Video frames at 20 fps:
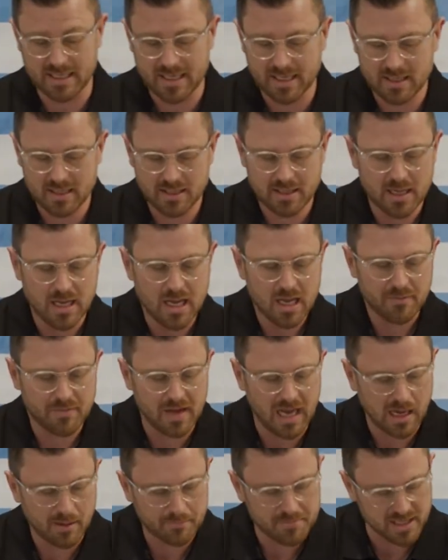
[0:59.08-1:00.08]
here we have a
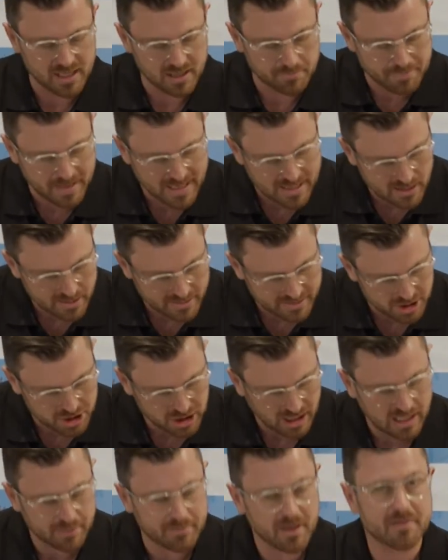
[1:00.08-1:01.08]
PCD
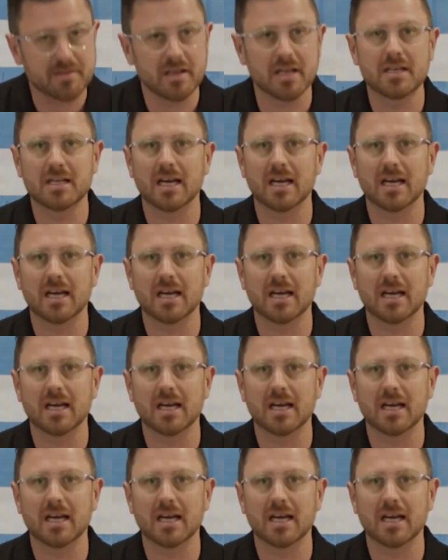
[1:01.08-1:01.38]
grinding wheel.